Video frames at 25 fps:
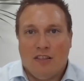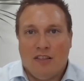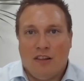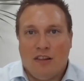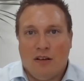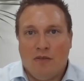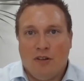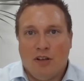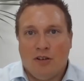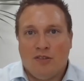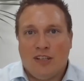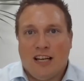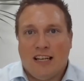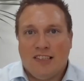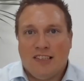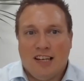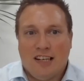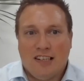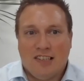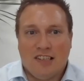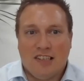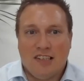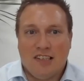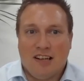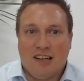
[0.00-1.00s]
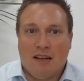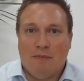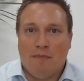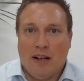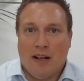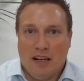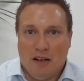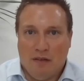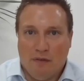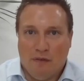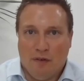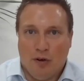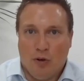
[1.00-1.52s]
those assets can take
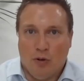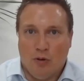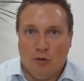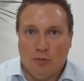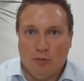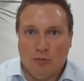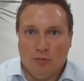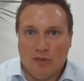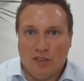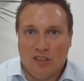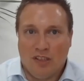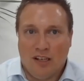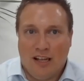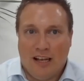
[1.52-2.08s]
many forms.